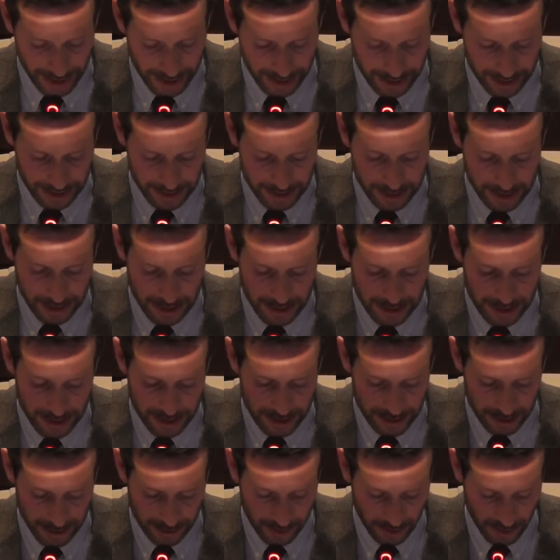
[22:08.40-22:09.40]
legacies
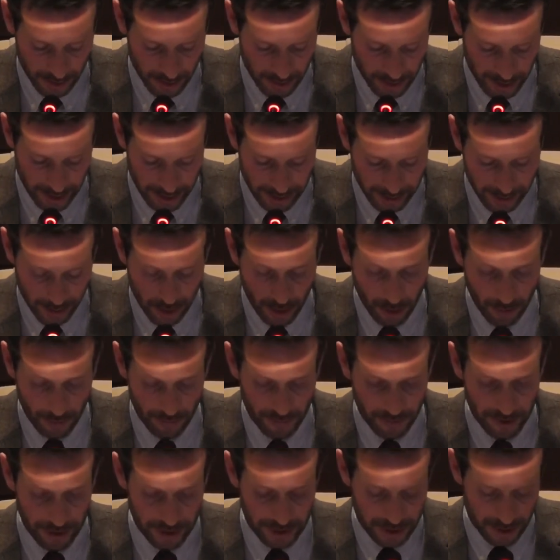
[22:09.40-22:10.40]
that create
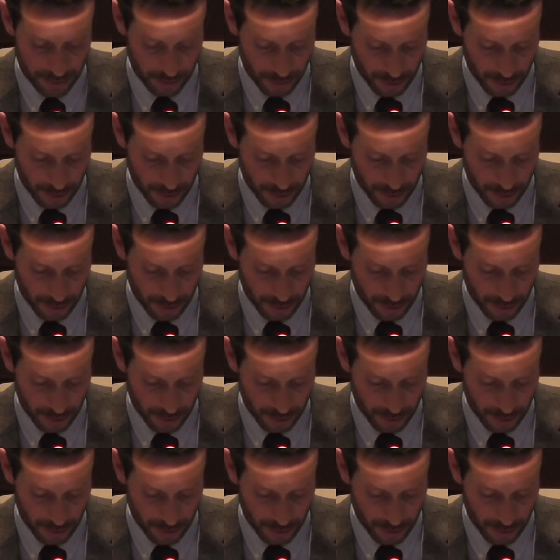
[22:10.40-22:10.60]
conflicts